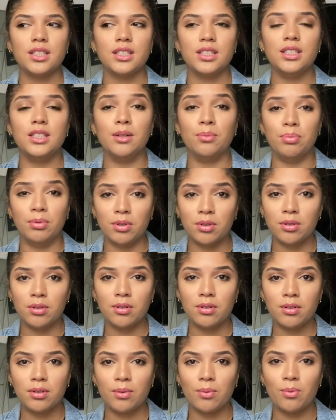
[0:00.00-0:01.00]
the
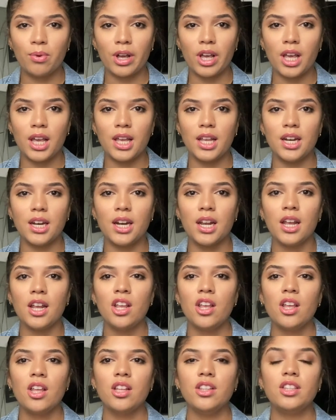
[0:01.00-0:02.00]
bull when
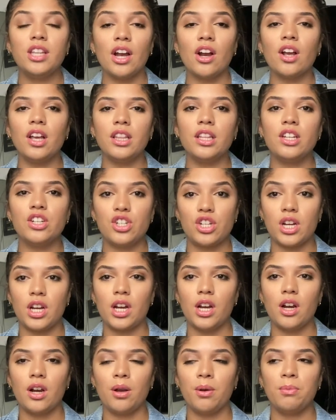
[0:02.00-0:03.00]
they're in the
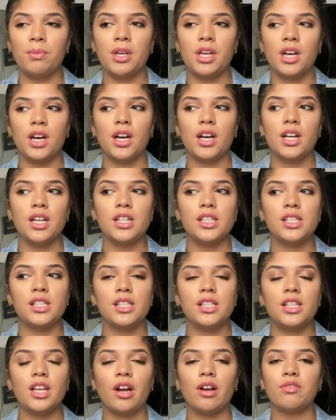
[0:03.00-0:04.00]
chair because
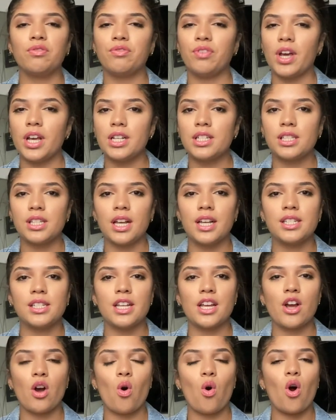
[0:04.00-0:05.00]
their face says
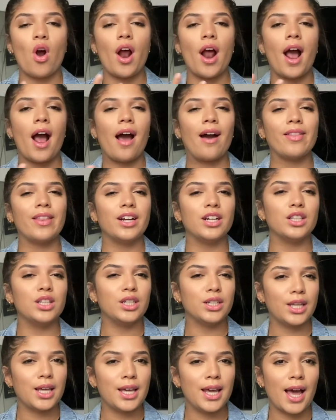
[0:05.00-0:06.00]
it or how they're
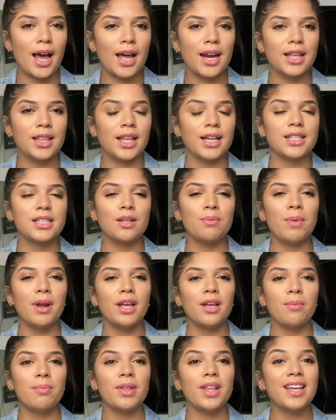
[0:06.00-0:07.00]
looking at it. Like
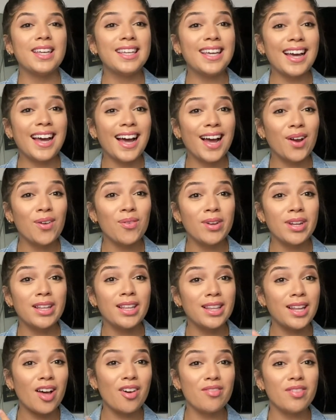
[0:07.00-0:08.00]
somebody could be like, yeah, I really
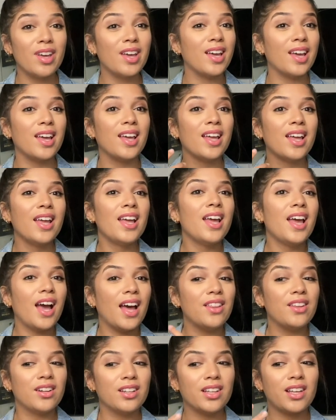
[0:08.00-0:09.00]
love it.
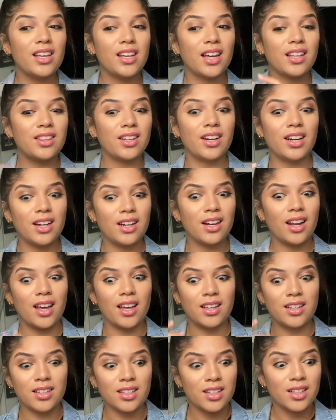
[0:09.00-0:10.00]
And they're looking at their hair
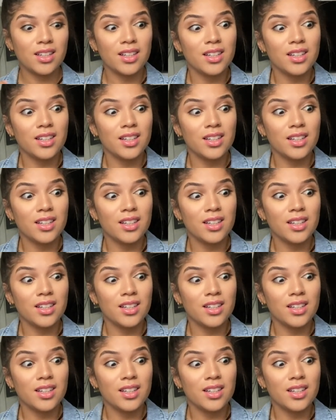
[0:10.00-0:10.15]
like,